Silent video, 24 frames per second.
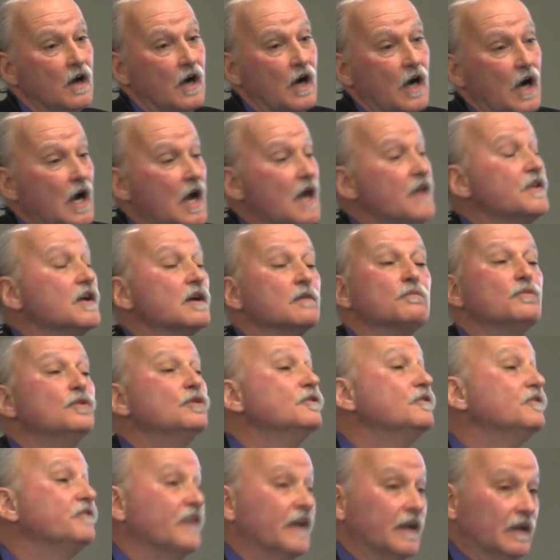uh, and they're
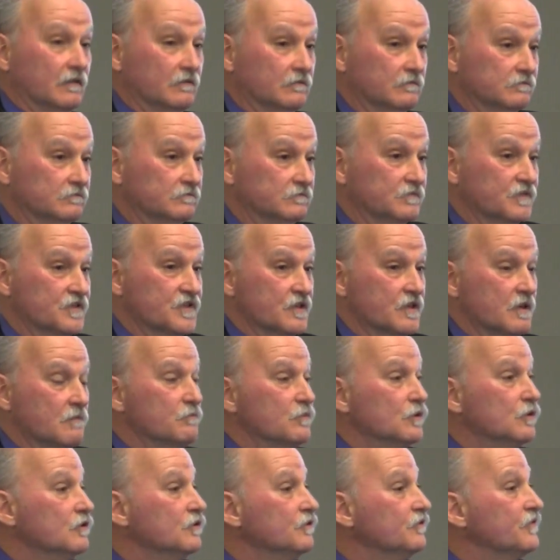moving. So they're
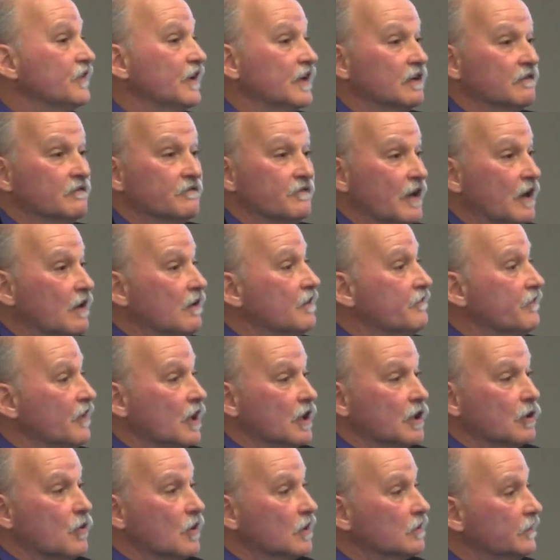moving very,
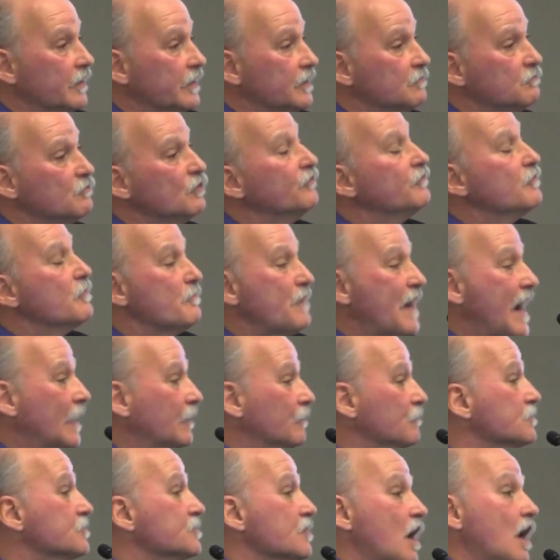very quickly. And the movement
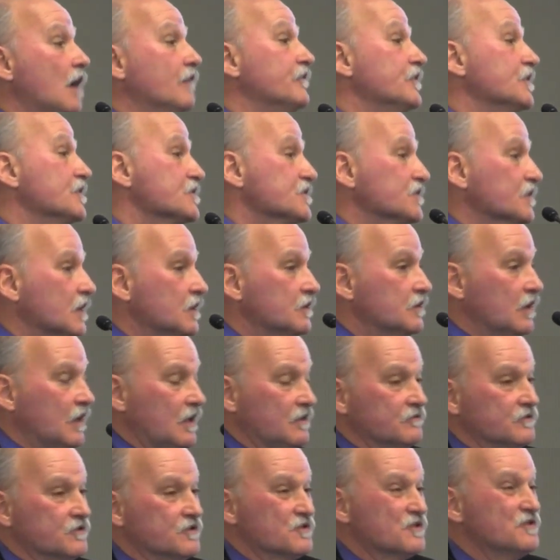patterns obviously are
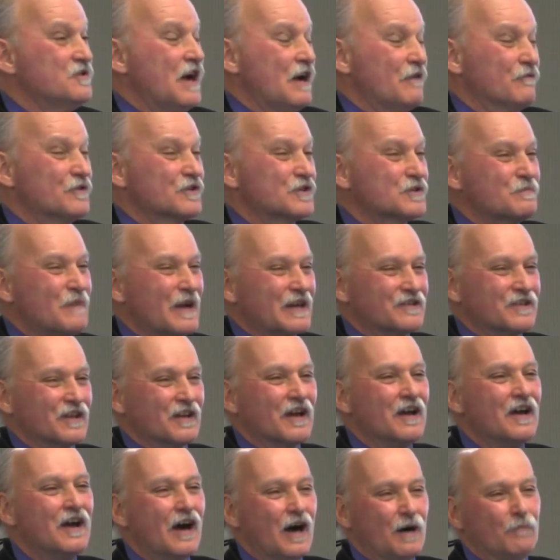not, does not respect
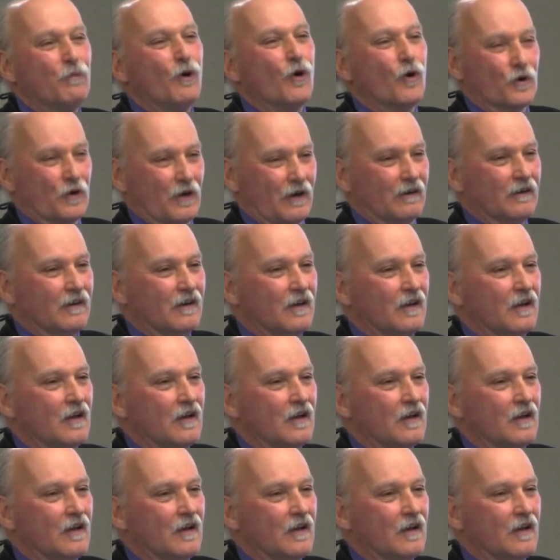a, a border.